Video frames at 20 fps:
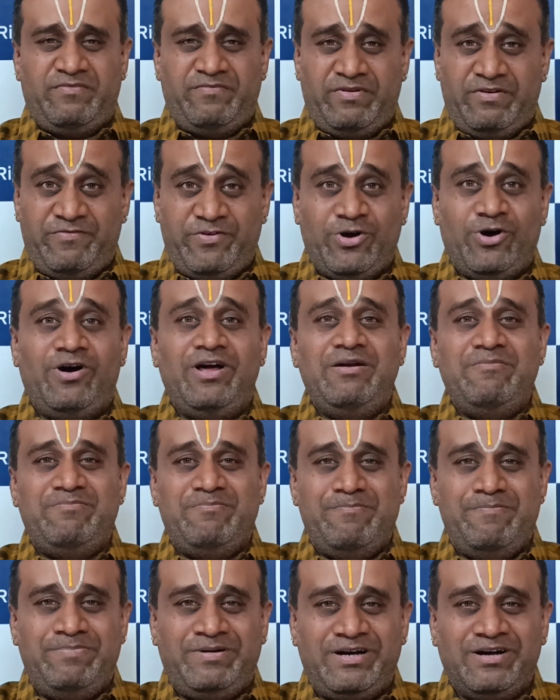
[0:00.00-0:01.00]
We
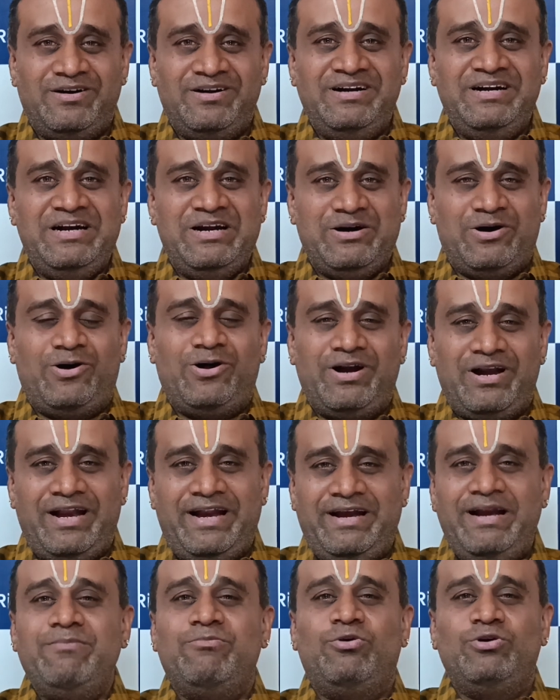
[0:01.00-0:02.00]
all turned
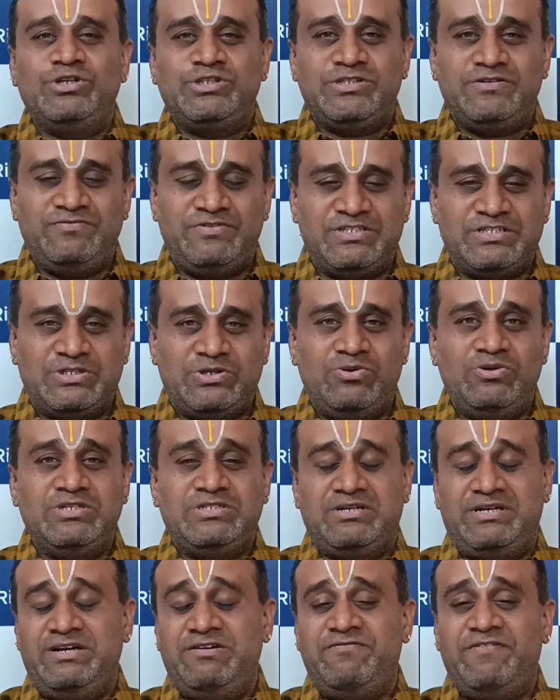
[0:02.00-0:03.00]
online, right? Most of the
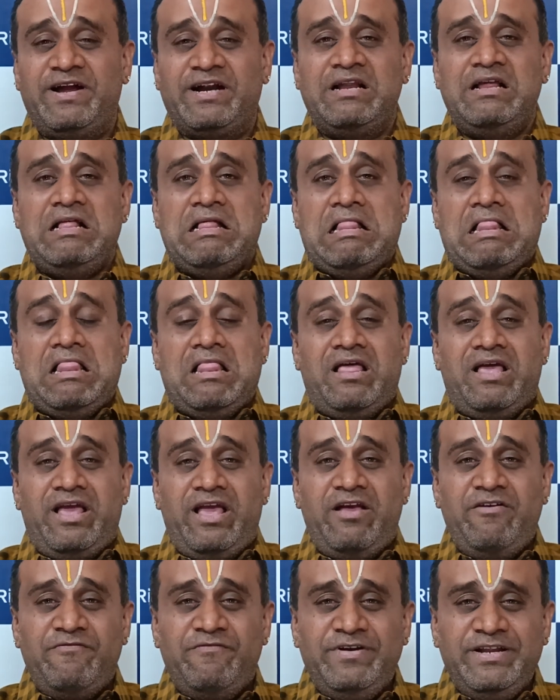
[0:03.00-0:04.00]
schools, in fact,
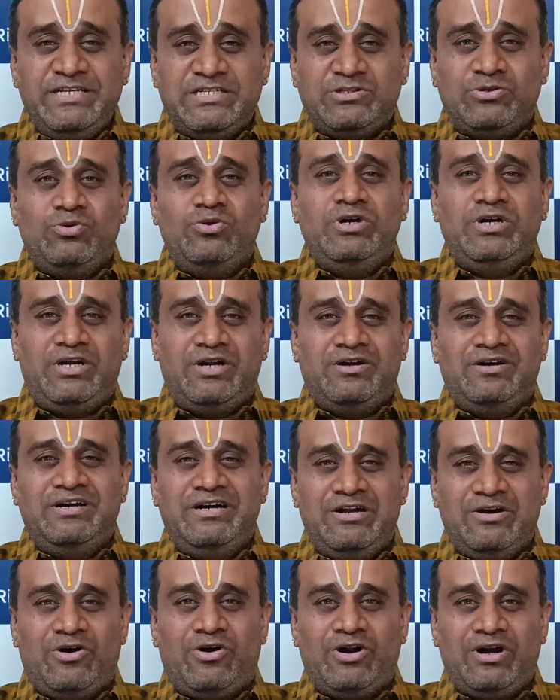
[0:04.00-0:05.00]
every school
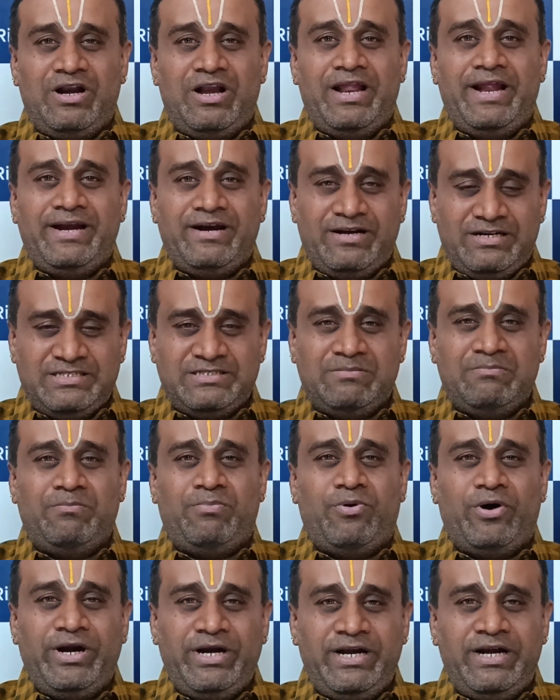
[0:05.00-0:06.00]
turned online at some
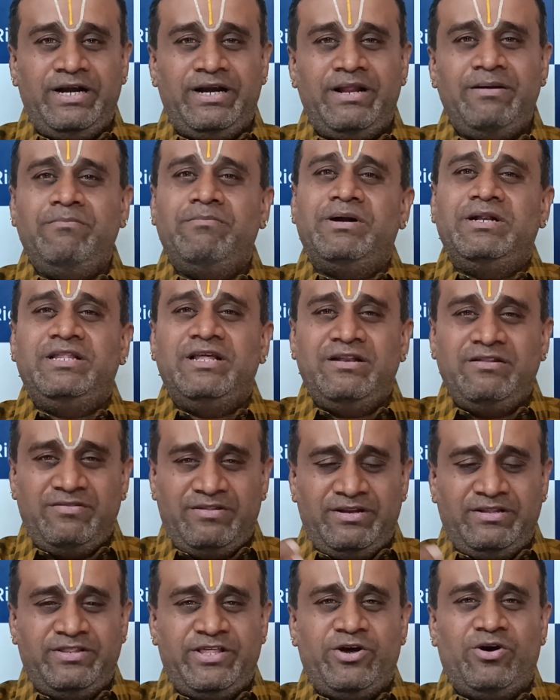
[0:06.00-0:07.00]
point in time, but then
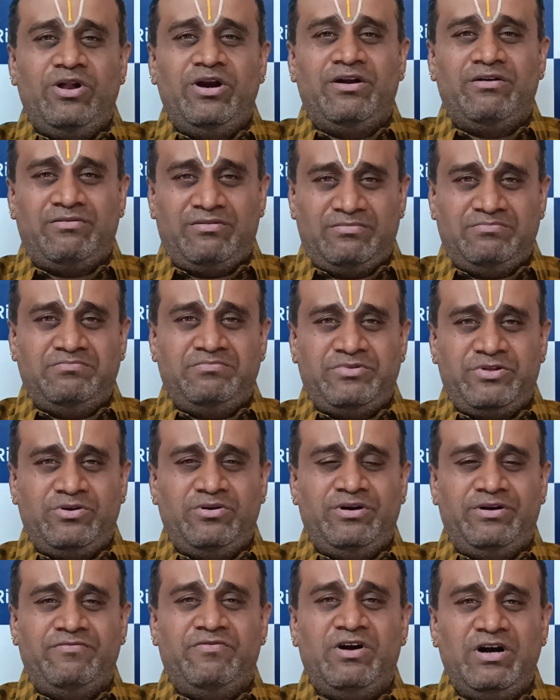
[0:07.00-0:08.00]
they all,
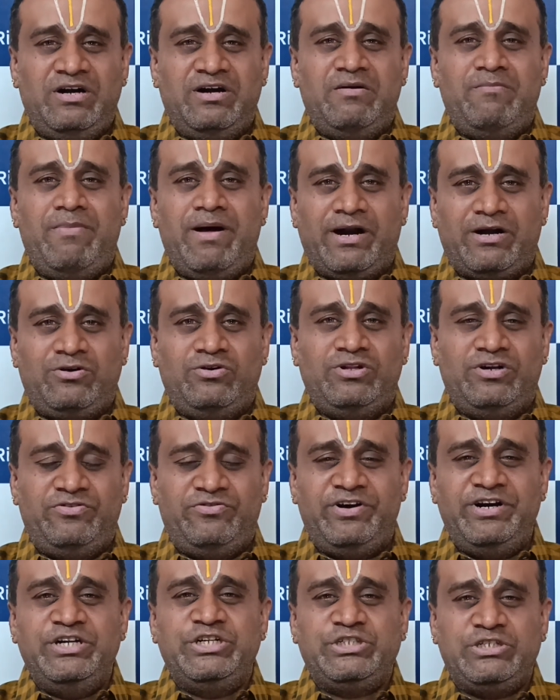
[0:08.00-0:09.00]
reverted back to the
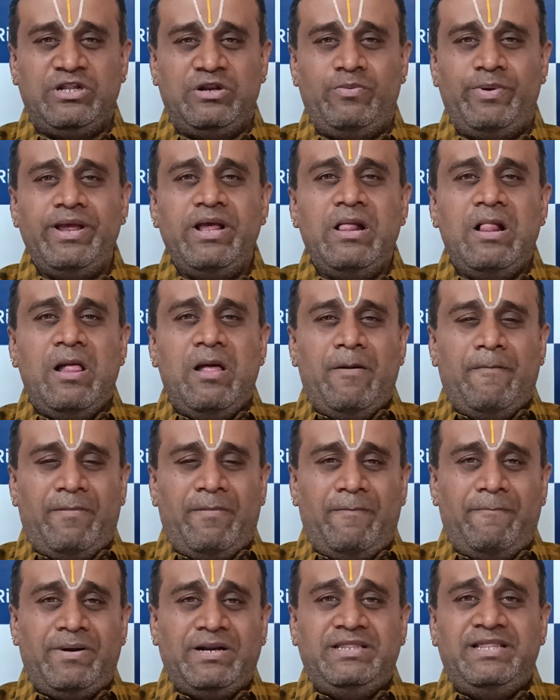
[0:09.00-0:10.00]
traditional way.
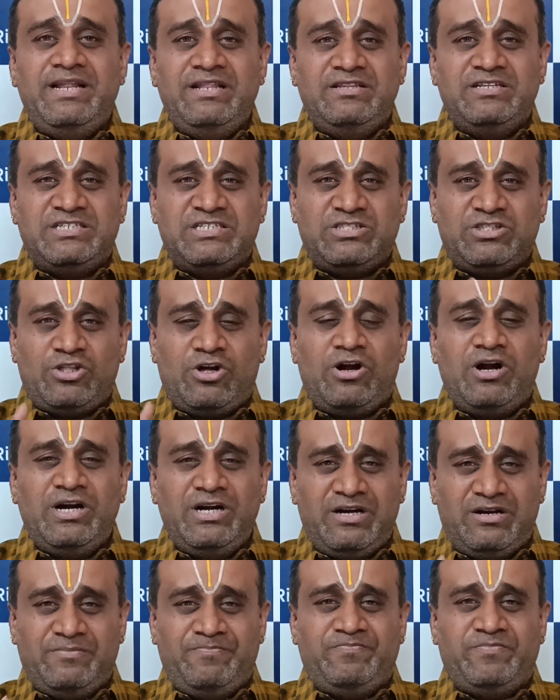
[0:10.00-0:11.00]
But then this
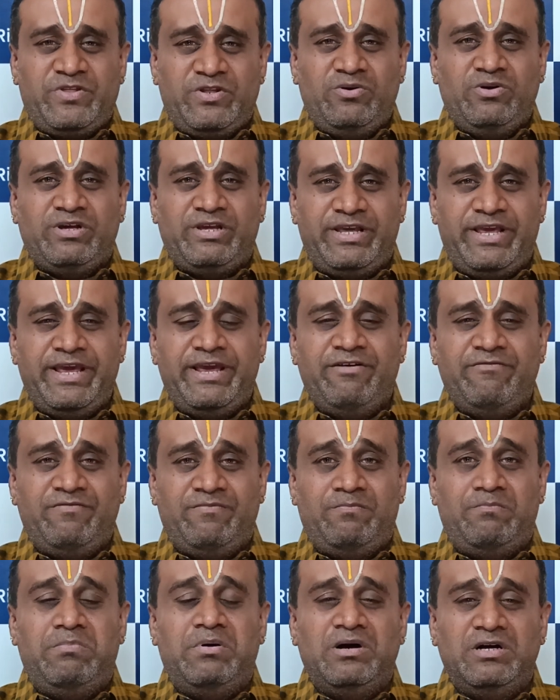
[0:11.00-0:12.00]
thought,
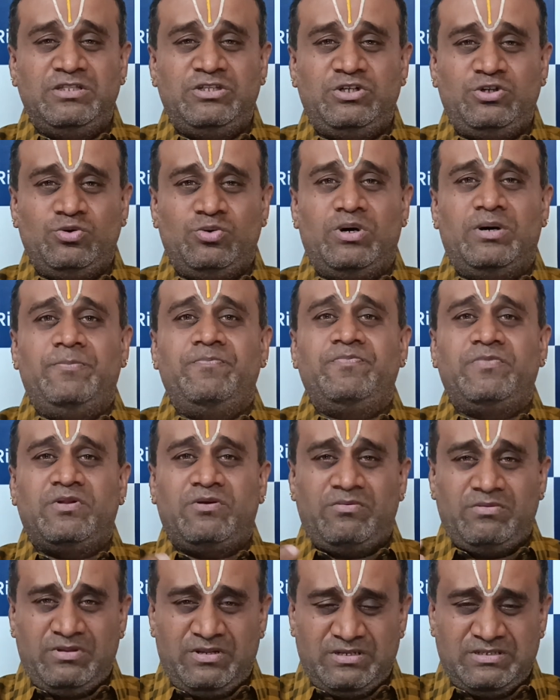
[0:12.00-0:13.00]
gave birth to
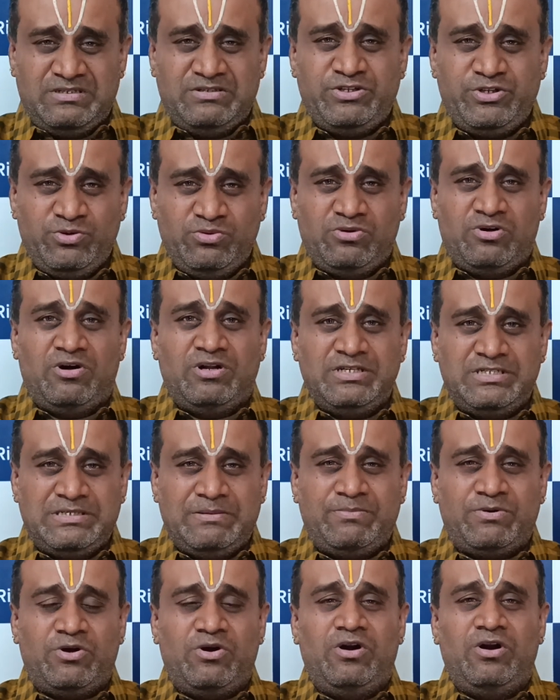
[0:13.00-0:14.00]
the new
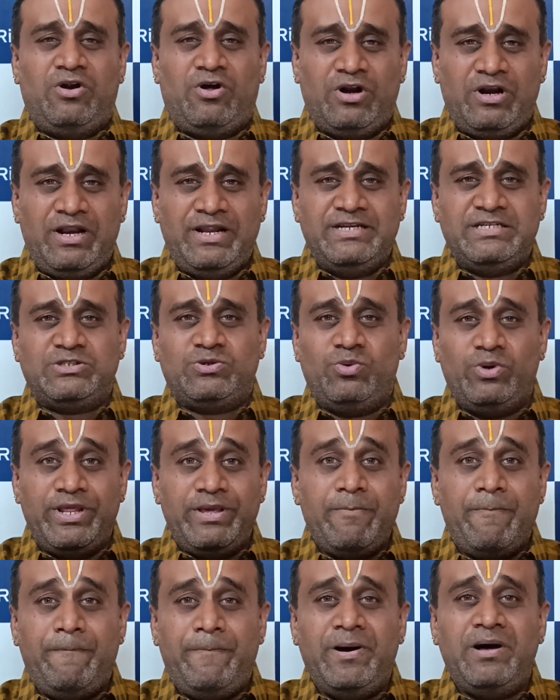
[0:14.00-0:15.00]
concept called online
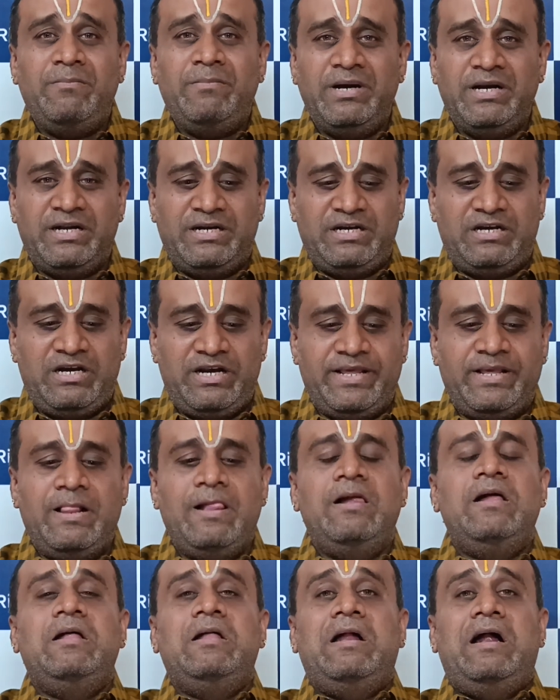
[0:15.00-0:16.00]
schooling permanently,
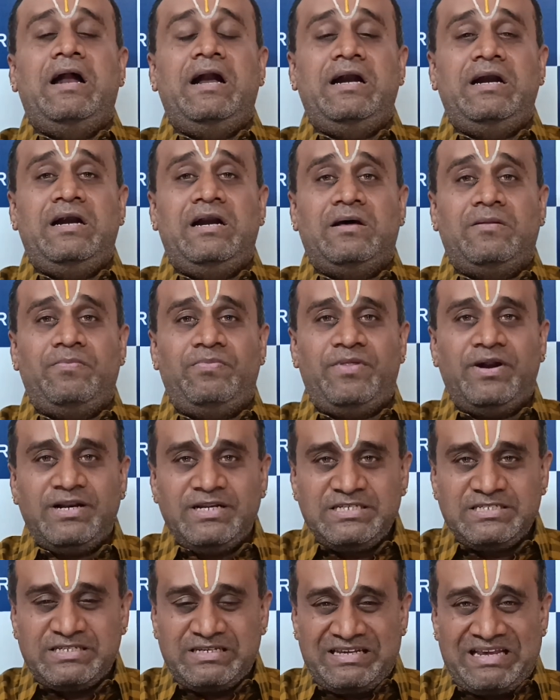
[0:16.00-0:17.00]
and that
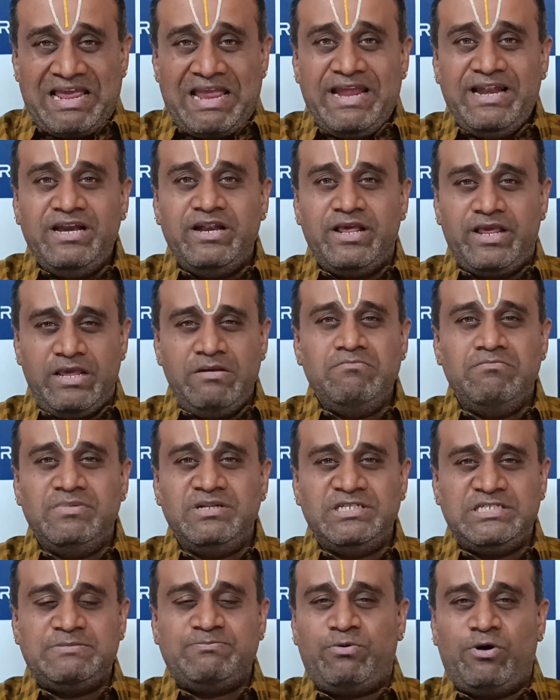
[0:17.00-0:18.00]
has gained
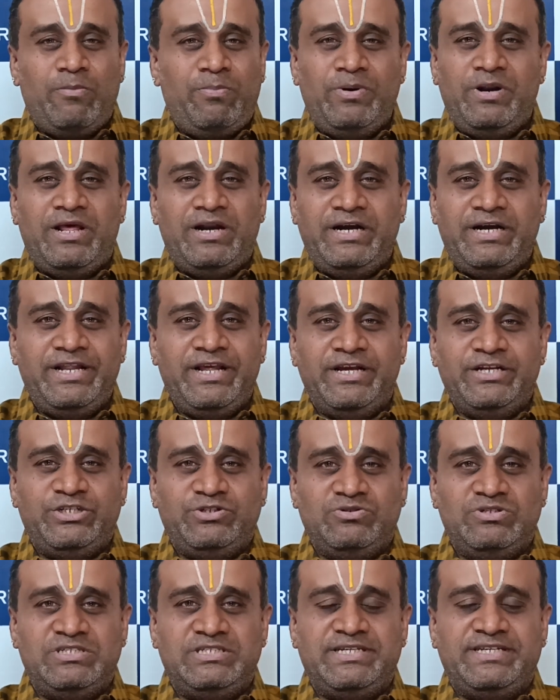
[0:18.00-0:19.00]
immense popularity, I
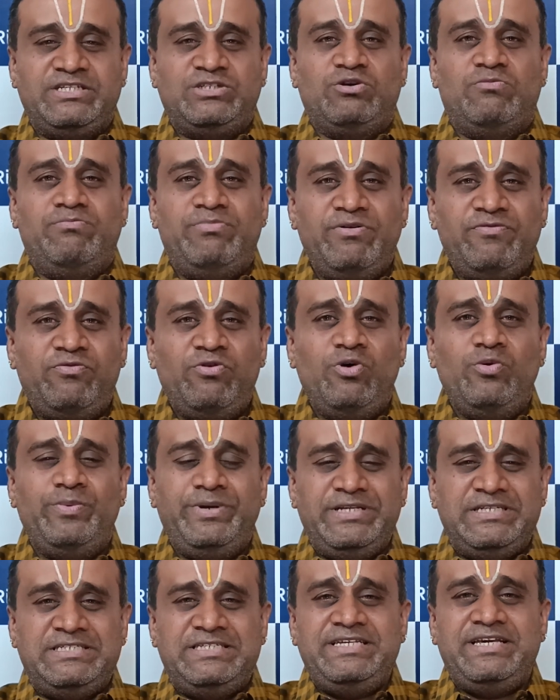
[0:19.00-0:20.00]
should say. So before
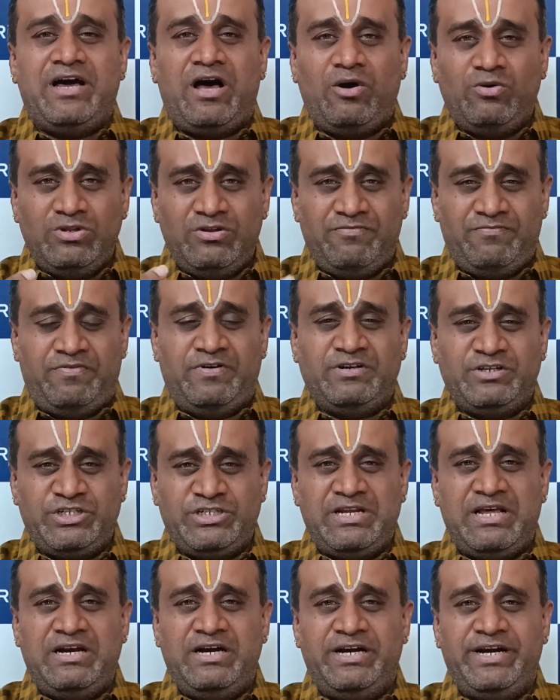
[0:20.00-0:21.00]
we see how the
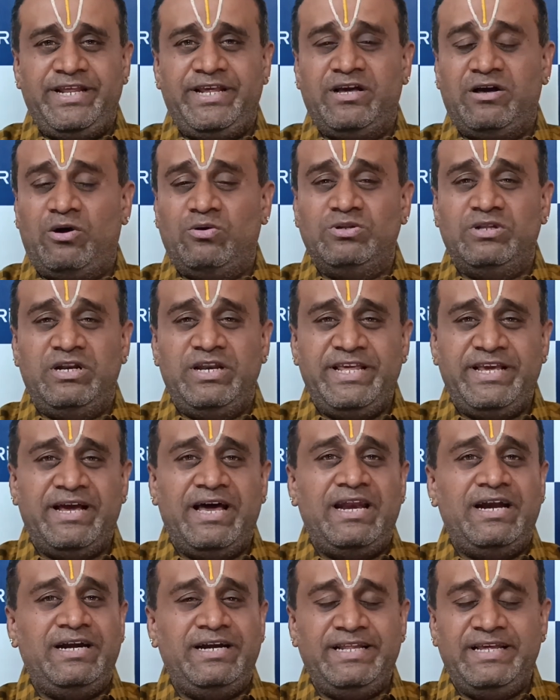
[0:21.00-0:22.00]
functionality, how the
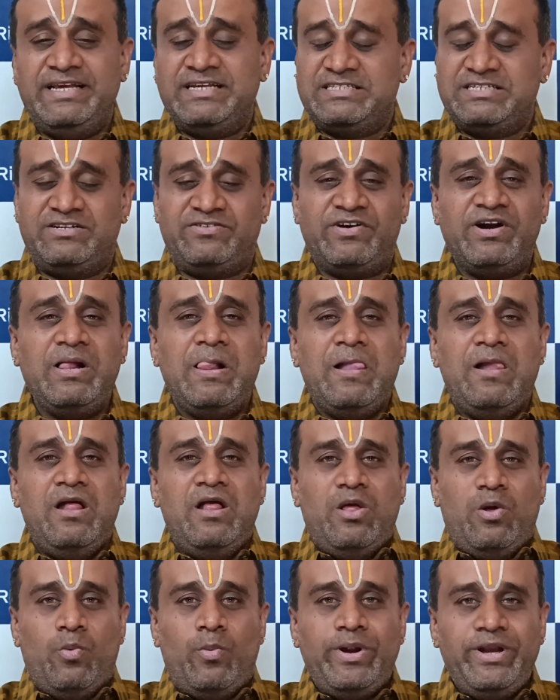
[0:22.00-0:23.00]
legality, etc.,
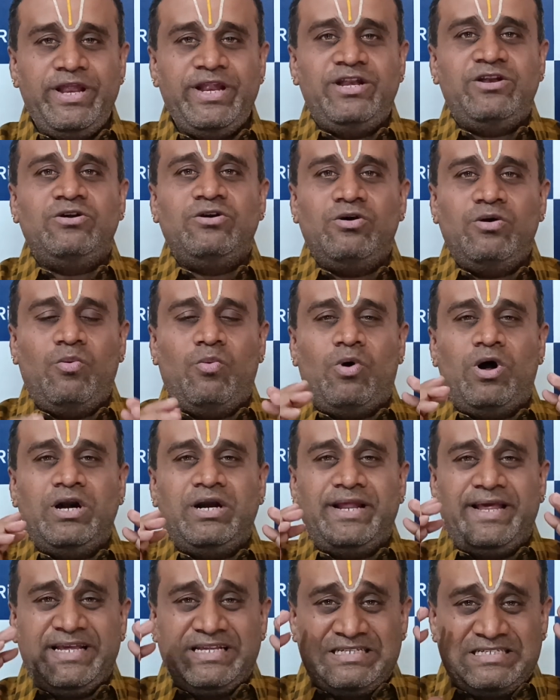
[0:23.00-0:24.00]
we need to know
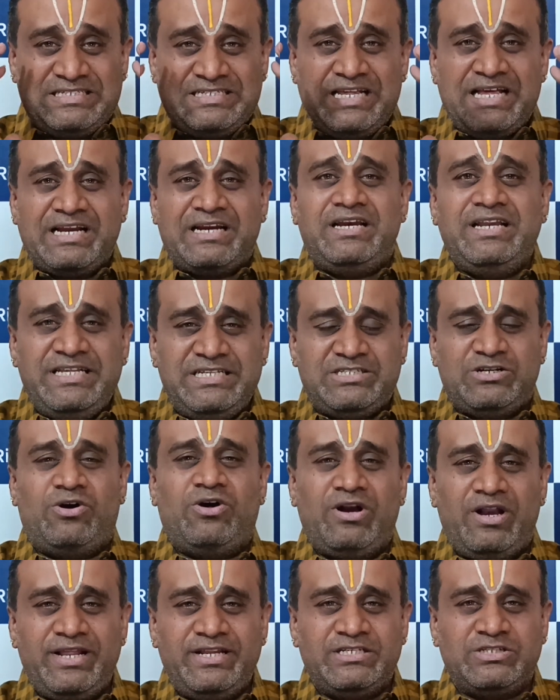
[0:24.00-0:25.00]
what exactly is
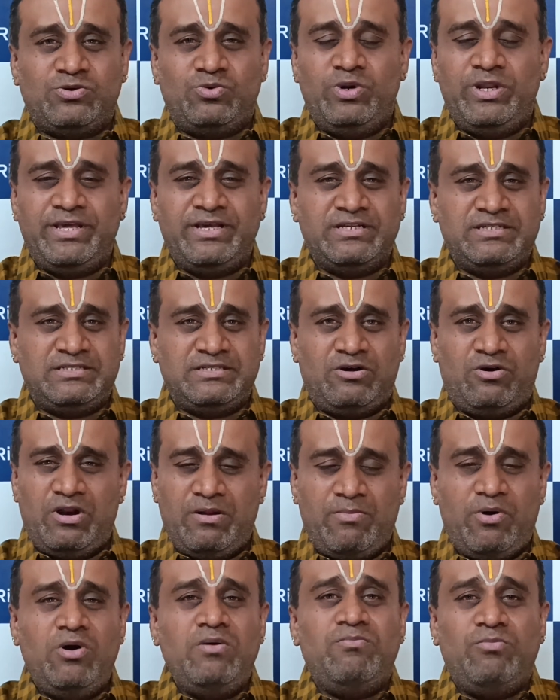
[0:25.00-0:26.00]
online schooling is all
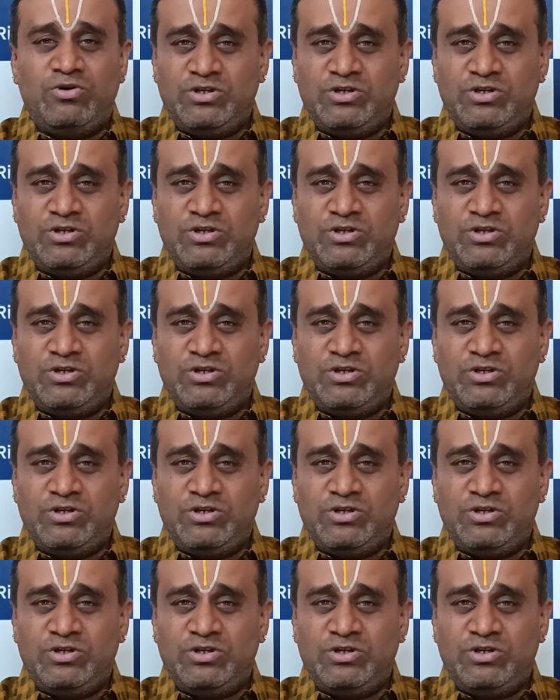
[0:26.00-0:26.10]
about.